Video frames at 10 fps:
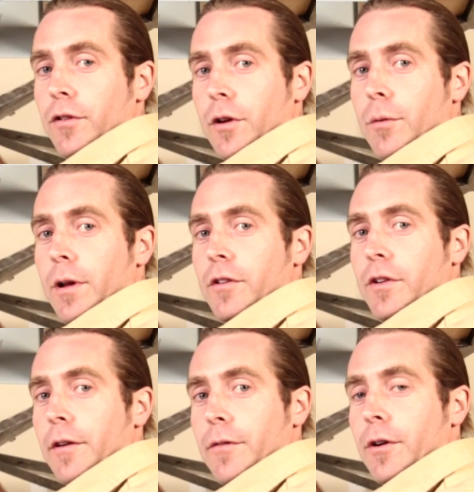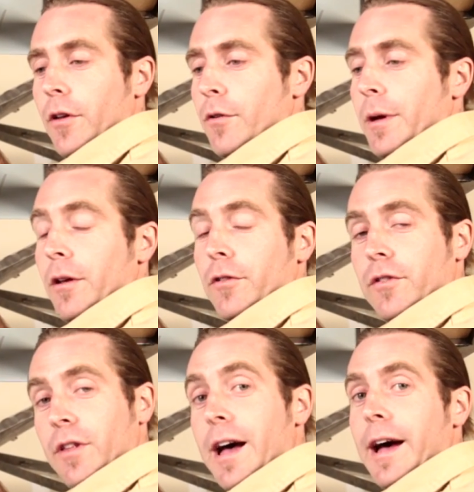you're going to want to check for your other metal
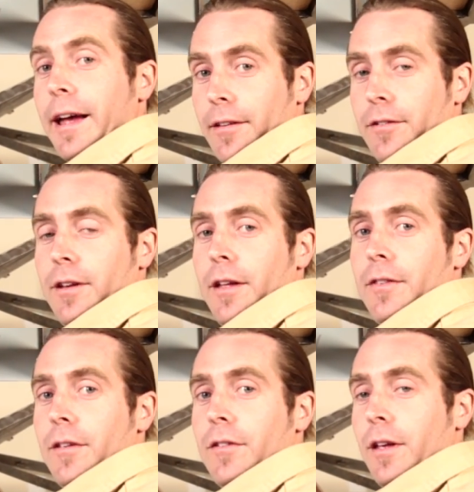slides to get these